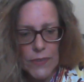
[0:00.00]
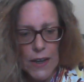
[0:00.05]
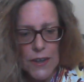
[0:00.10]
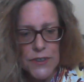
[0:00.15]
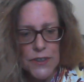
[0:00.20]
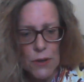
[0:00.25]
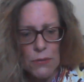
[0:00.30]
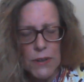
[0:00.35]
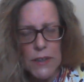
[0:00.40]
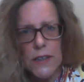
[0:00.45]

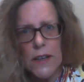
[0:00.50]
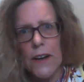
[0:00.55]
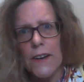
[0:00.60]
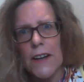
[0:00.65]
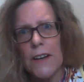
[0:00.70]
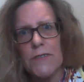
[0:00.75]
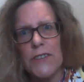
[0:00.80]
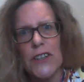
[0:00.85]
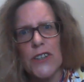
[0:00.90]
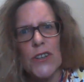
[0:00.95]
So we don't
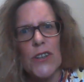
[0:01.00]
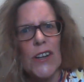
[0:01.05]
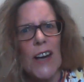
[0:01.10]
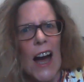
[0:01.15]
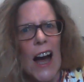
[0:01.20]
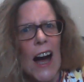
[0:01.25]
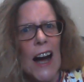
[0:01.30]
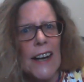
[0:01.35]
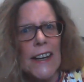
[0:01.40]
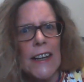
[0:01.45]
have to do
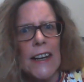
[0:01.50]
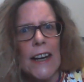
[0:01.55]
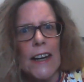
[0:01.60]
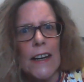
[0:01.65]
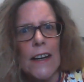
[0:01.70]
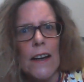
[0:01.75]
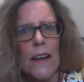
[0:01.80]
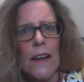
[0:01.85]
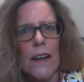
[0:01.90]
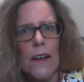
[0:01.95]
gardening
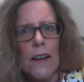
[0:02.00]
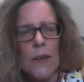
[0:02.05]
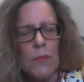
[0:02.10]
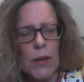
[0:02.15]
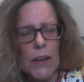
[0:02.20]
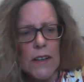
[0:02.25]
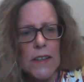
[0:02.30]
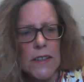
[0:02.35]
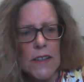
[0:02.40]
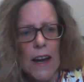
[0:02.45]

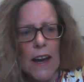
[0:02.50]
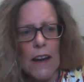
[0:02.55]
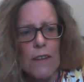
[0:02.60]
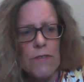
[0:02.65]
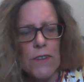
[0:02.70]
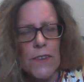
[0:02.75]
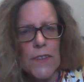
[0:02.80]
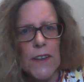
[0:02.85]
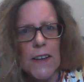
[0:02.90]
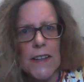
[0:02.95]
because
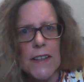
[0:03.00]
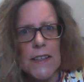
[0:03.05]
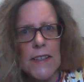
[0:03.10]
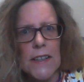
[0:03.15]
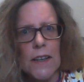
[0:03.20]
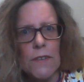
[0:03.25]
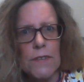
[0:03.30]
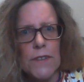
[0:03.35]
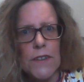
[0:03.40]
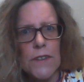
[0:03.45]
everything is
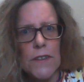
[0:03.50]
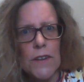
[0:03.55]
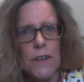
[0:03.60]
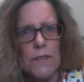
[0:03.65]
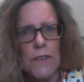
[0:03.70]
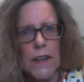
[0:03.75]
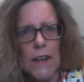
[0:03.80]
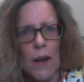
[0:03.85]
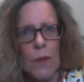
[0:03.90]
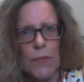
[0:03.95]

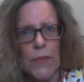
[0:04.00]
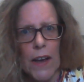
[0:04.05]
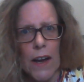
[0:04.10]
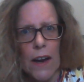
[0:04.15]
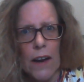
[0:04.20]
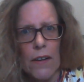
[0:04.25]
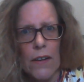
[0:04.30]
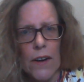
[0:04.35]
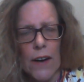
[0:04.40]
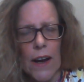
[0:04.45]
self-serving up
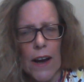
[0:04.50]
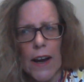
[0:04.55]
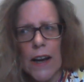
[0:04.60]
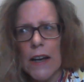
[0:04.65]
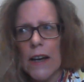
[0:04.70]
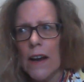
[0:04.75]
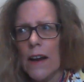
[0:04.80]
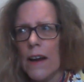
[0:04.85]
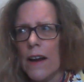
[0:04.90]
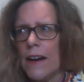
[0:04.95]
there, okay?
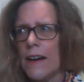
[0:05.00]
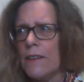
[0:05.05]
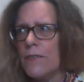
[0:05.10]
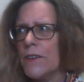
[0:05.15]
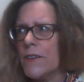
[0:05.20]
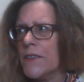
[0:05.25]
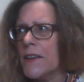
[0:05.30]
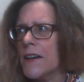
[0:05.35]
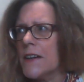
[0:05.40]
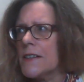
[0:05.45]

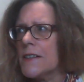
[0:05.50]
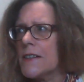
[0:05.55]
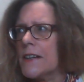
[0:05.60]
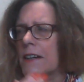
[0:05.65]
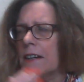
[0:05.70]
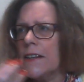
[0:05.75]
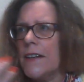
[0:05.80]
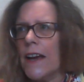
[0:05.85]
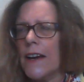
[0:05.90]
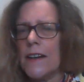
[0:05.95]
Everything is
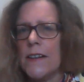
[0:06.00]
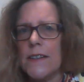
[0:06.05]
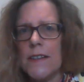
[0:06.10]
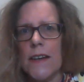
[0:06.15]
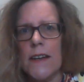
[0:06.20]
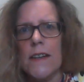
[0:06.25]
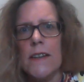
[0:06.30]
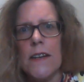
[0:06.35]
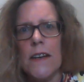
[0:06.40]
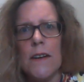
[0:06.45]

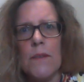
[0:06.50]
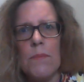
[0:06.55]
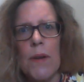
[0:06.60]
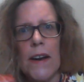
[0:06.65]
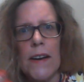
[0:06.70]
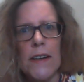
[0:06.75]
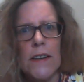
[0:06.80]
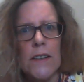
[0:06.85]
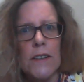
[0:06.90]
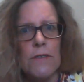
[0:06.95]
connected
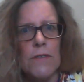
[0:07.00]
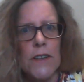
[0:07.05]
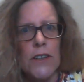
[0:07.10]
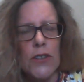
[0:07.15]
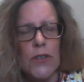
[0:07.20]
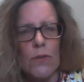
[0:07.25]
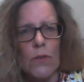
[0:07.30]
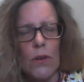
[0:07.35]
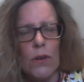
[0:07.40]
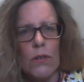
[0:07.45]
but
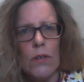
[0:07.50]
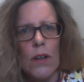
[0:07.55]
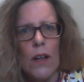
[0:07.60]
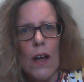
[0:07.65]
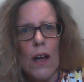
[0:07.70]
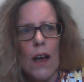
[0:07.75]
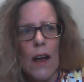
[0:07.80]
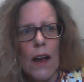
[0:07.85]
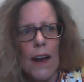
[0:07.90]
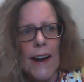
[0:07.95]
individual
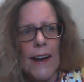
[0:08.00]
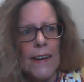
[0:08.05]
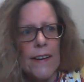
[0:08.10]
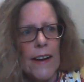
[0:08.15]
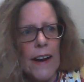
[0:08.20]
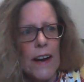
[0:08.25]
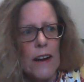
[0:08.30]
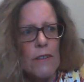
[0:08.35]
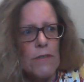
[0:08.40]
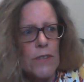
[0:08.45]
and
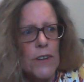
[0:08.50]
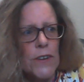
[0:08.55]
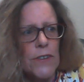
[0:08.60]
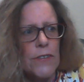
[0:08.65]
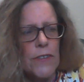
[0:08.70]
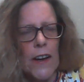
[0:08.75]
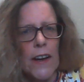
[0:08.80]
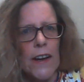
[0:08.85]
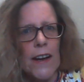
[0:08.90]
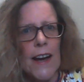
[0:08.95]

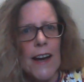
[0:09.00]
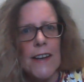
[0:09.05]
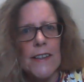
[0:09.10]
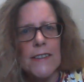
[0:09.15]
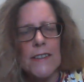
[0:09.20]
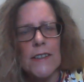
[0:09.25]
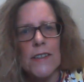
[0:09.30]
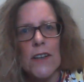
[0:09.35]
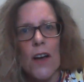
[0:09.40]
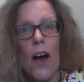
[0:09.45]
everything
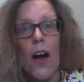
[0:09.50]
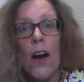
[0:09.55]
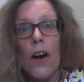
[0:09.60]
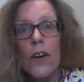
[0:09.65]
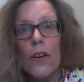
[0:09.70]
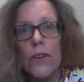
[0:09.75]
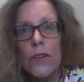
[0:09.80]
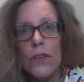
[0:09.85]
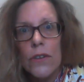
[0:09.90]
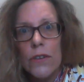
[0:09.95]
has its
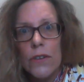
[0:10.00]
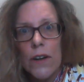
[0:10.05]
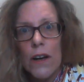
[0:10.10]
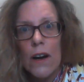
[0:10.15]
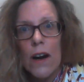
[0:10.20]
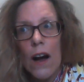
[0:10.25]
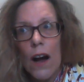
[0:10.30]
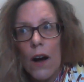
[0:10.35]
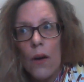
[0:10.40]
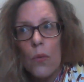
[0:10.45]
own
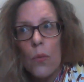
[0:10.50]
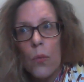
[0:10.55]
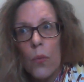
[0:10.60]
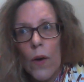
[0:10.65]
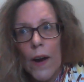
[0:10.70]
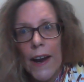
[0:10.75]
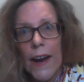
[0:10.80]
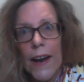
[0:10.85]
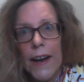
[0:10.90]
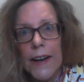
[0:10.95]

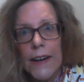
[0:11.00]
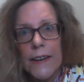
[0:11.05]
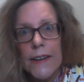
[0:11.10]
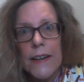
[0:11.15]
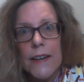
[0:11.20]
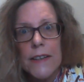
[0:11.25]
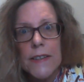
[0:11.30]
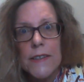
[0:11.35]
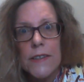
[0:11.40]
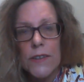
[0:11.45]

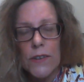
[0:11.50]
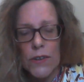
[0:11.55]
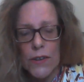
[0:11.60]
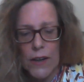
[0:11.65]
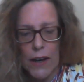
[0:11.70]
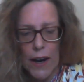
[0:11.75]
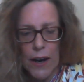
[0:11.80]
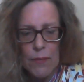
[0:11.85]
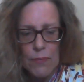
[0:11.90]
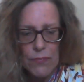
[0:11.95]
awareness,
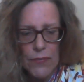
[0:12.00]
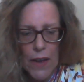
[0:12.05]
okay?